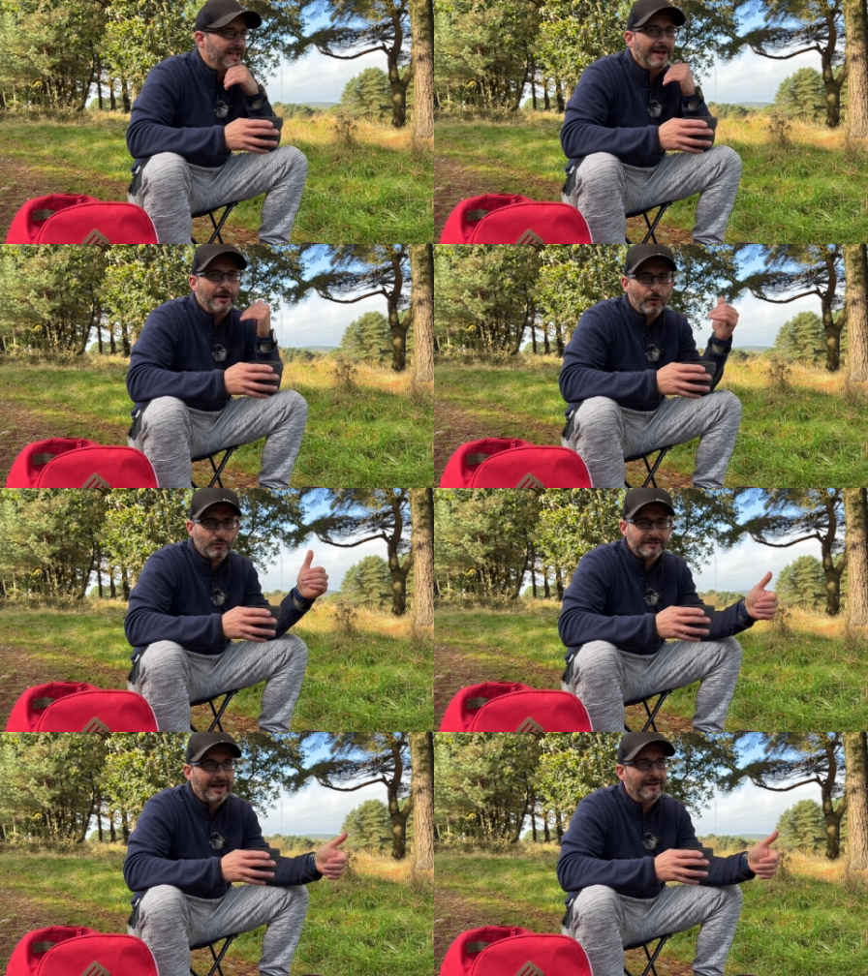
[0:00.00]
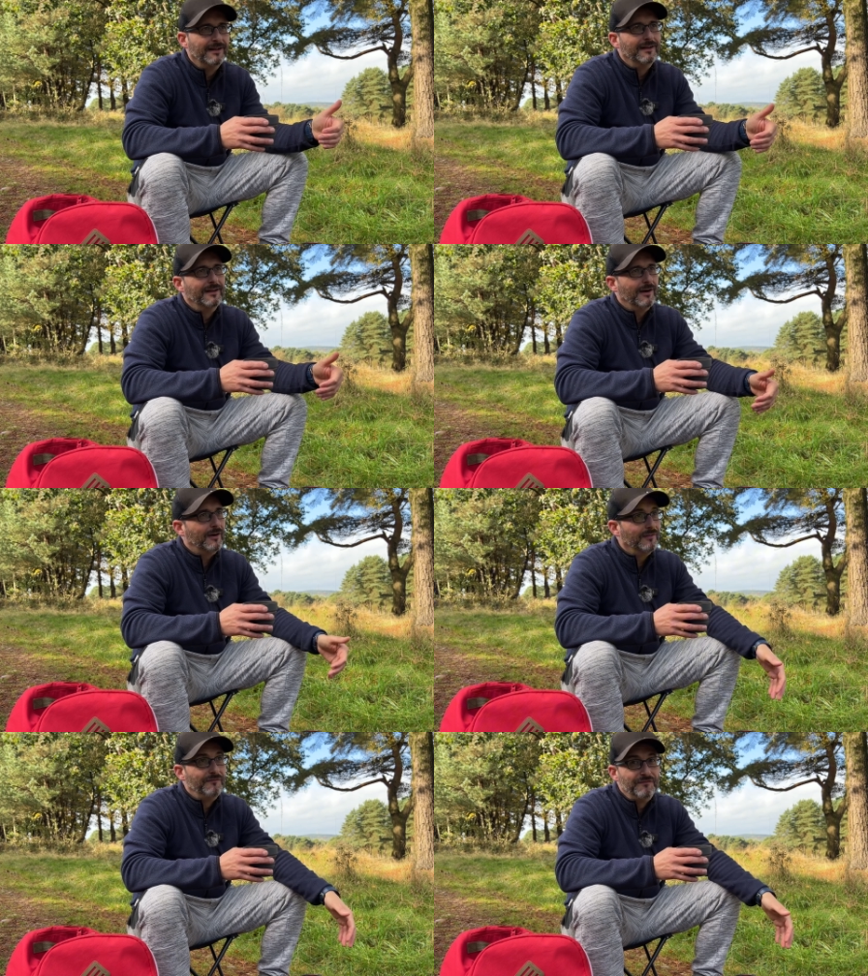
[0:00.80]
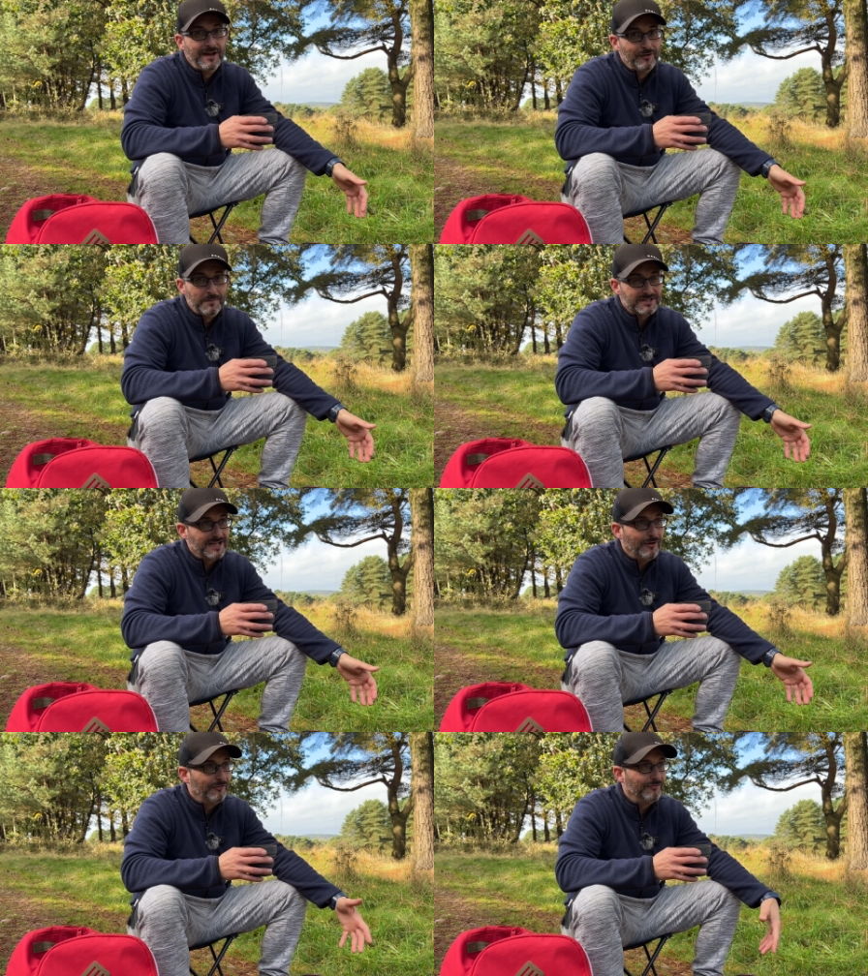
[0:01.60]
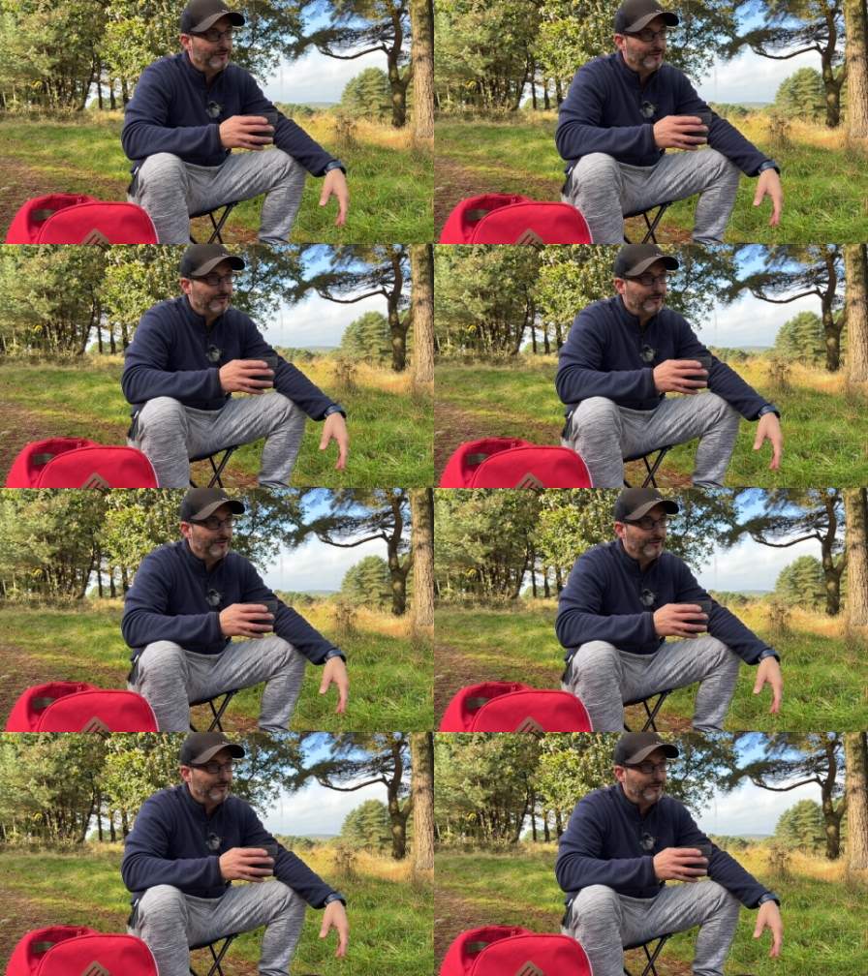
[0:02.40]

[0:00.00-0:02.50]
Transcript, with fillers: getting older, I can feel myself